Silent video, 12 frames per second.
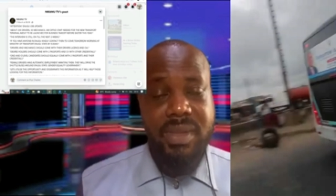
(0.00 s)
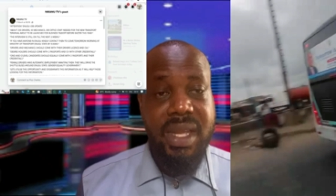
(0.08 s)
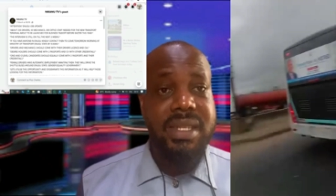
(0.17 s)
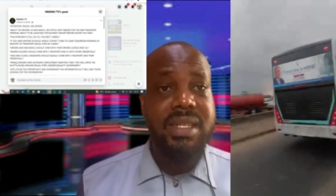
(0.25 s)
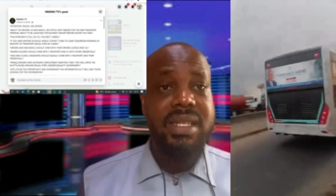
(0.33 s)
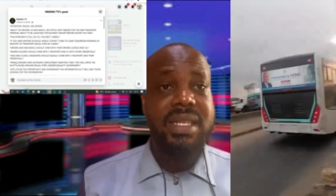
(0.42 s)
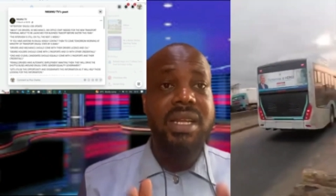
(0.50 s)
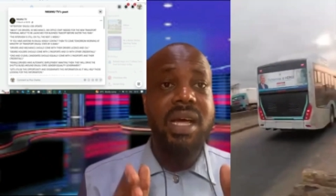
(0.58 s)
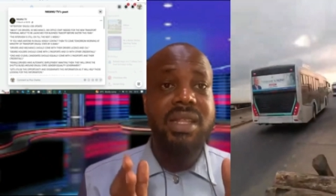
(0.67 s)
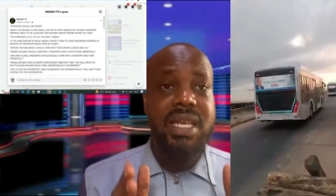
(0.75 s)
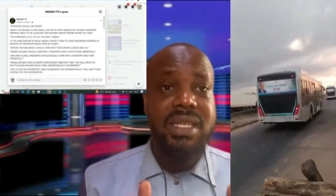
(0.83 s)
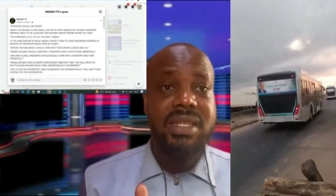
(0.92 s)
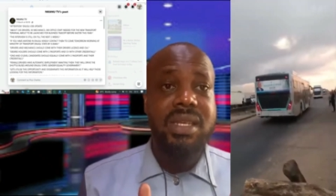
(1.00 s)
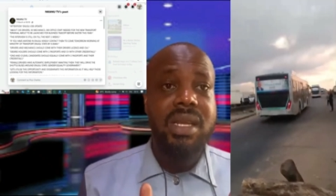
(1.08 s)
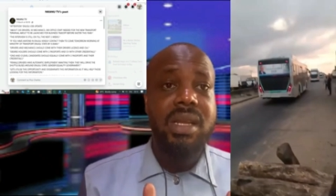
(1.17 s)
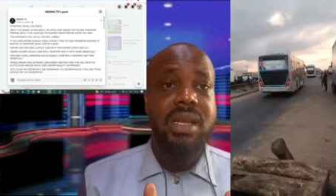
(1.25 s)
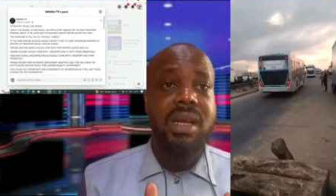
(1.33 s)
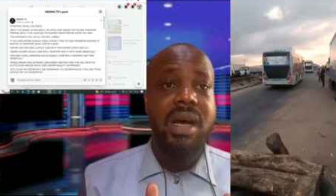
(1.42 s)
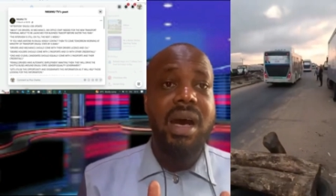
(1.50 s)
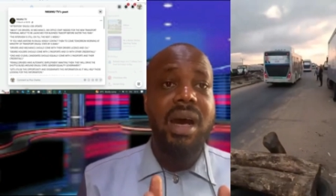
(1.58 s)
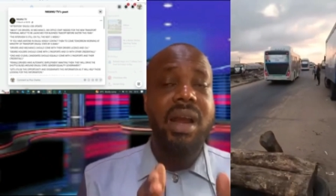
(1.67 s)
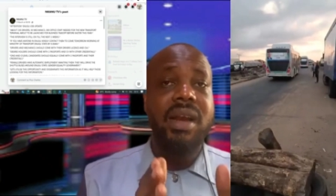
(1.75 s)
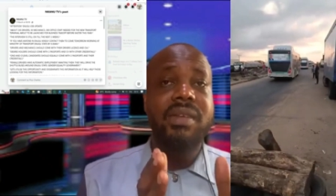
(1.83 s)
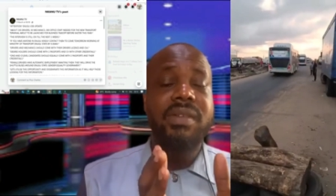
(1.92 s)
Yes, these things
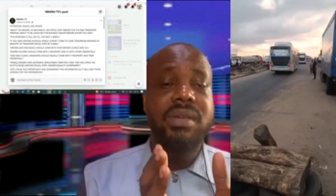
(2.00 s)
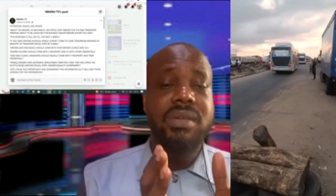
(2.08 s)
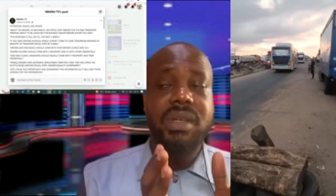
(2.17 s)
are